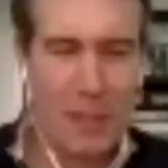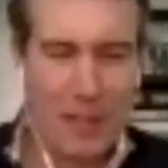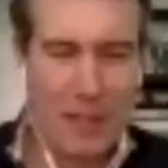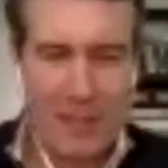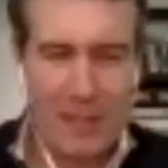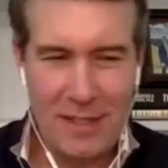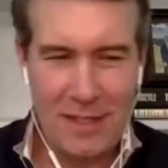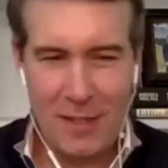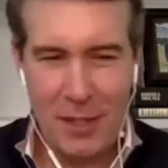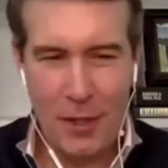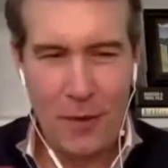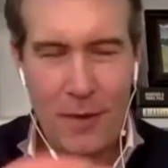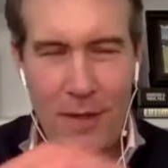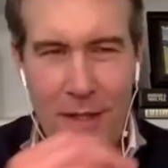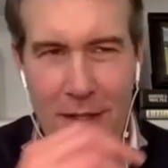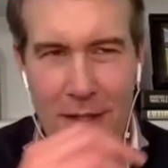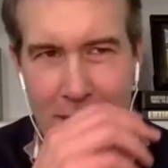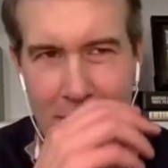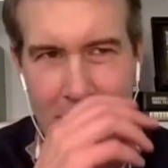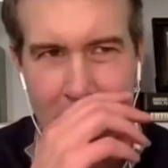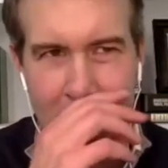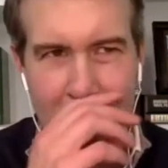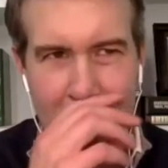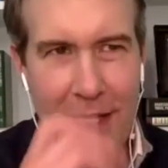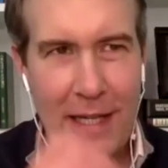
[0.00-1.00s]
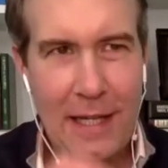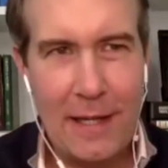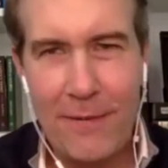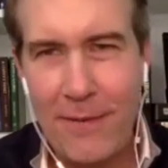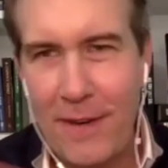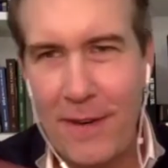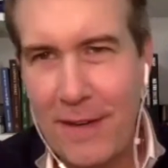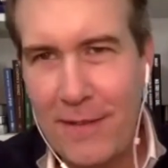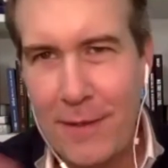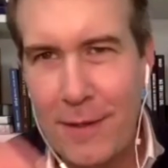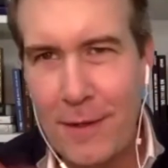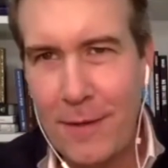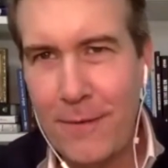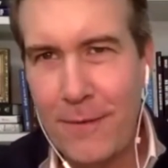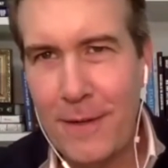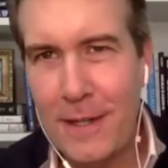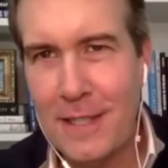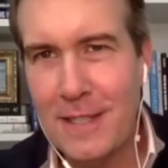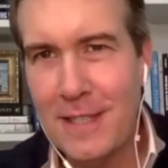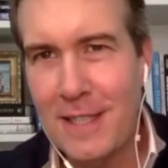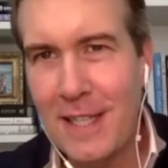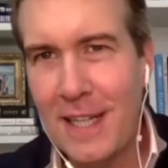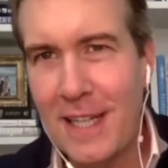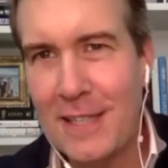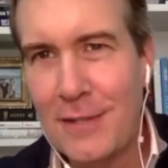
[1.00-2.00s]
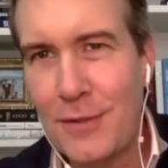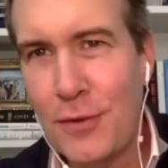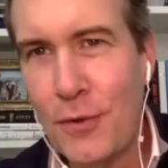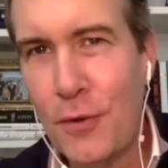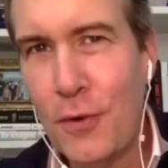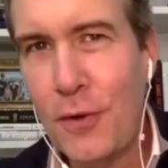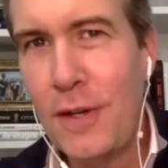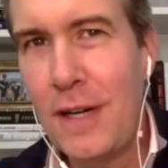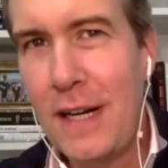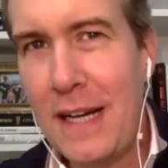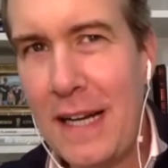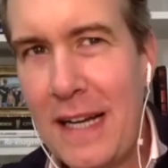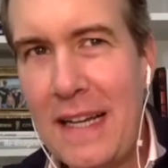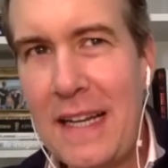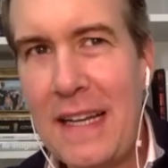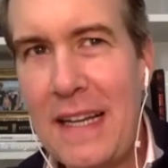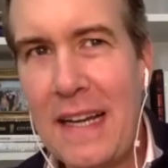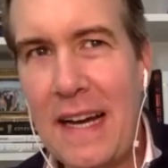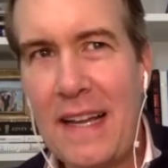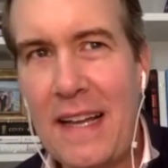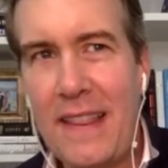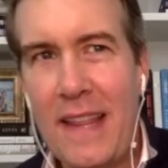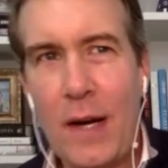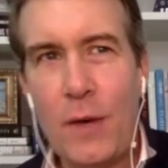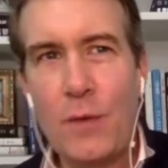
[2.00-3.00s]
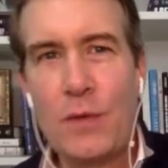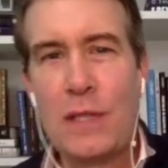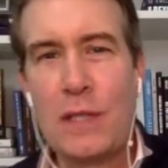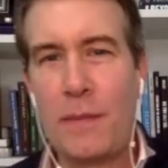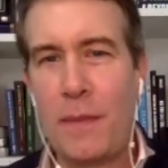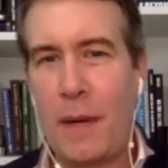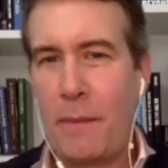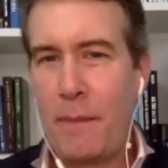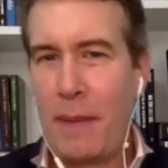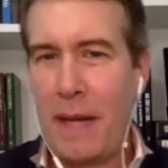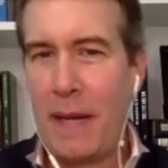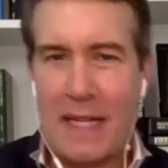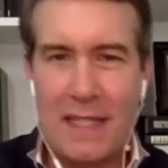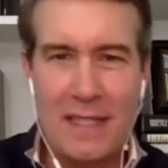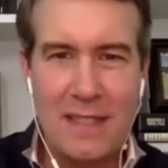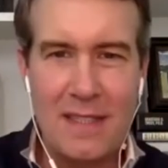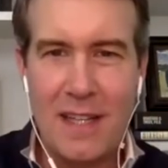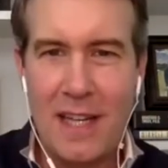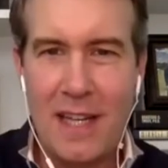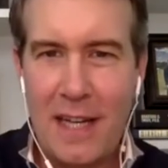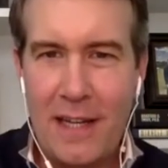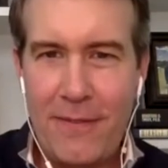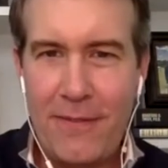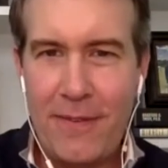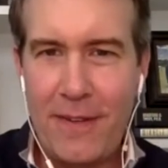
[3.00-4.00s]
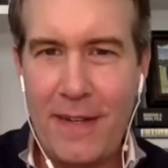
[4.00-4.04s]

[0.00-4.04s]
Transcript: And so, you know, the Inc. 500 franchisor, that was in my past life.